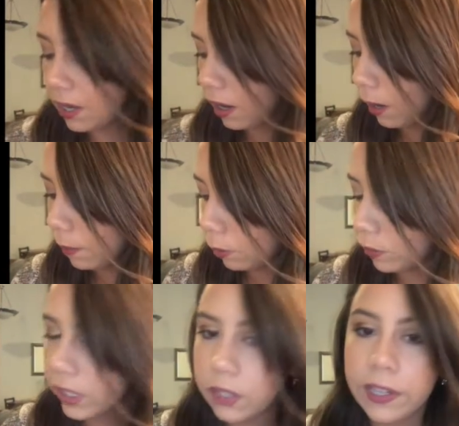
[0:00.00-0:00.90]
a
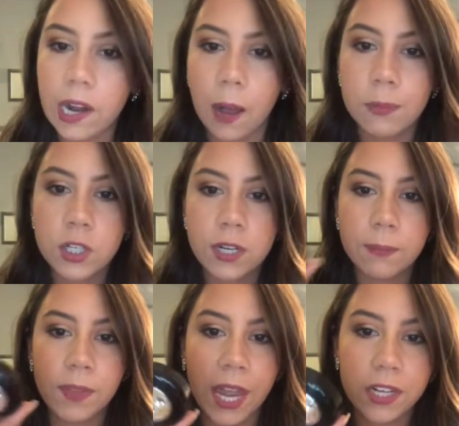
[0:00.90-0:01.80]
really great
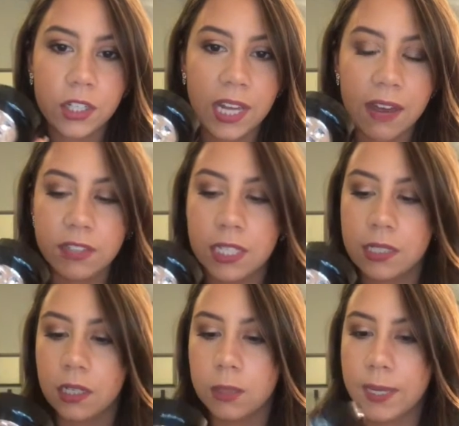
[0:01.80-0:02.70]
option, I actually have these
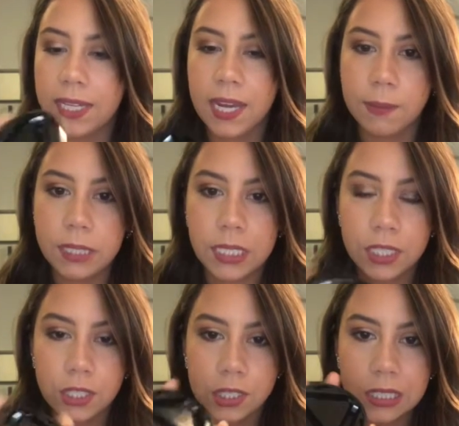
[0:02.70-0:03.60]
under my cabinet, I
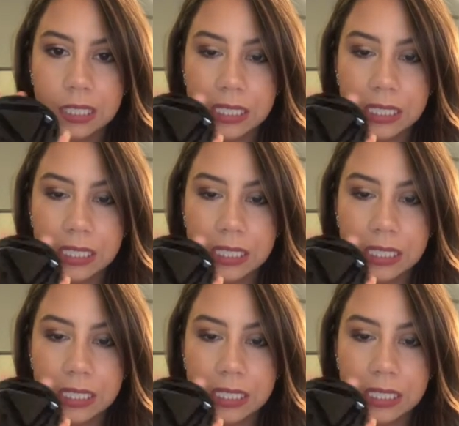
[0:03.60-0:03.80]
just